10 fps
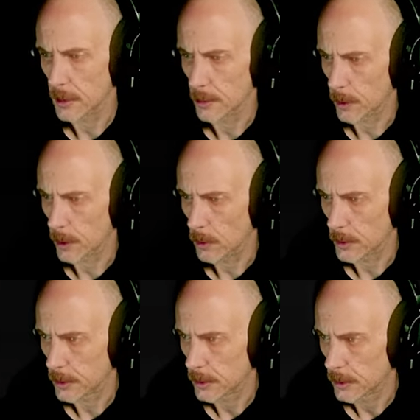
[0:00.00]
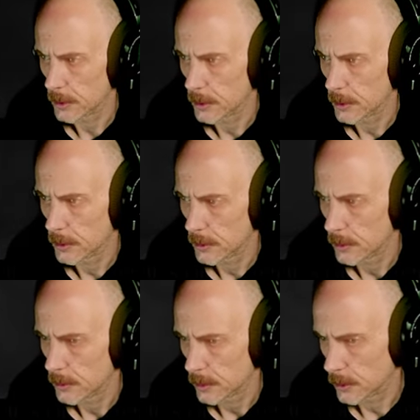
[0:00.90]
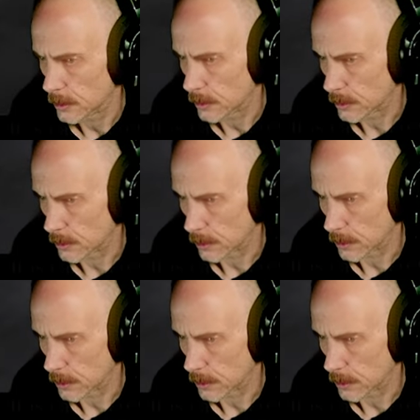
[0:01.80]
not what I want. Is it?